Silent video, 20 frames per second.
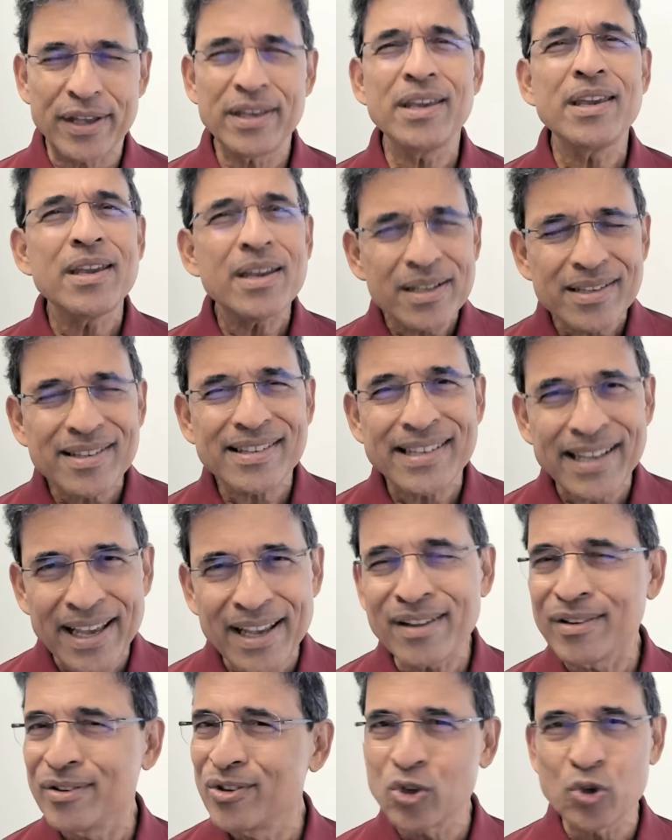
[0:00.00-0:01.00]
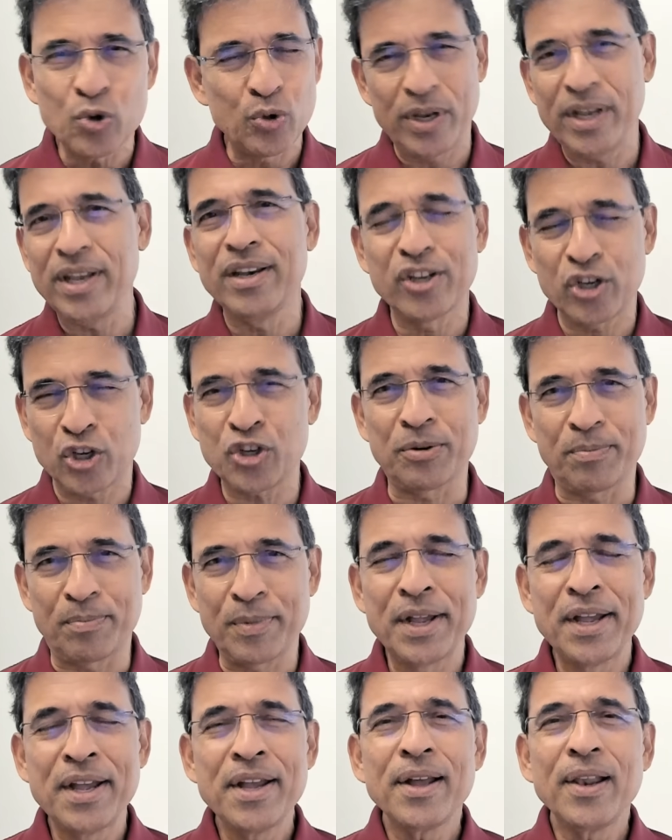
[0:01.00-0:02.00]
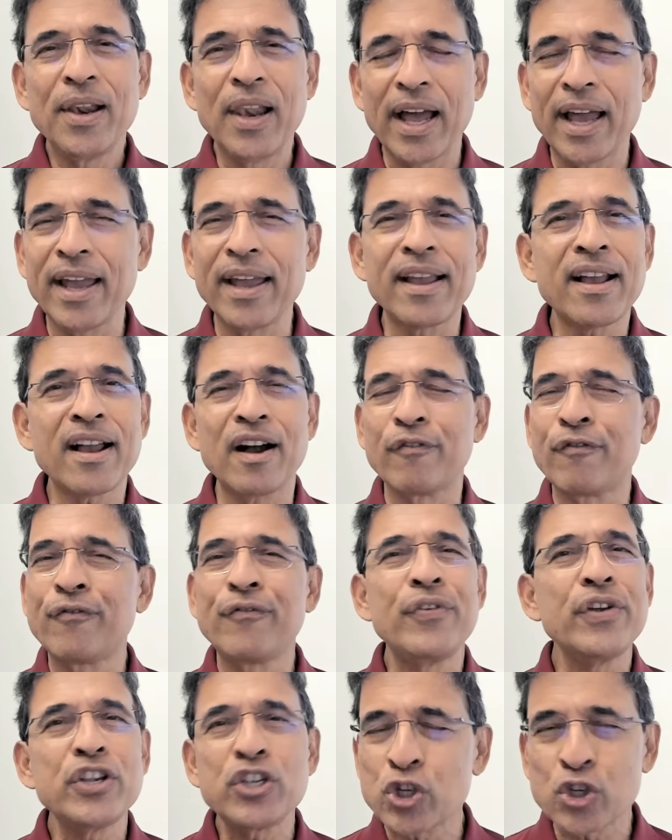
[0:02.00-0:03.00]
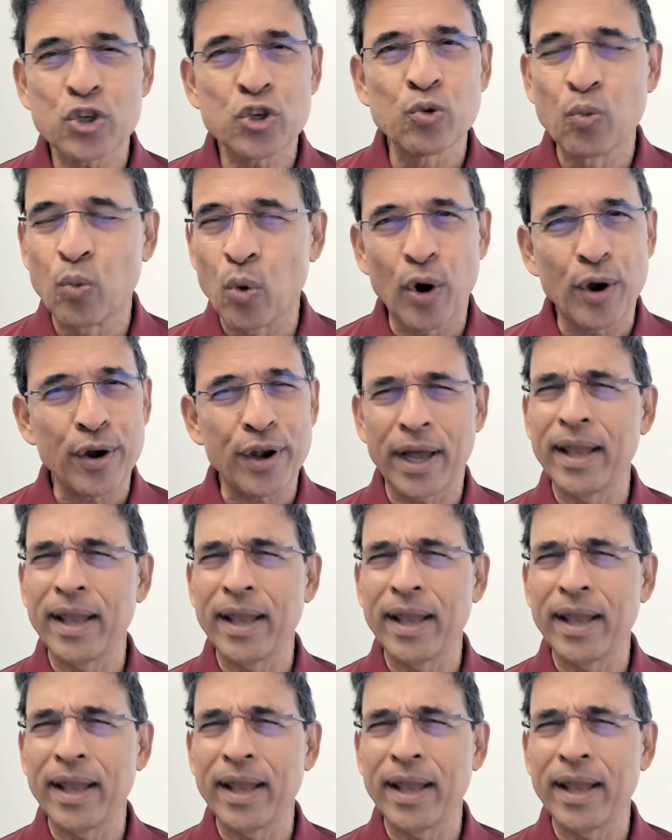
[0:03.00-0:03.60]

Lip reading: He has taken to leadership like a fish to water.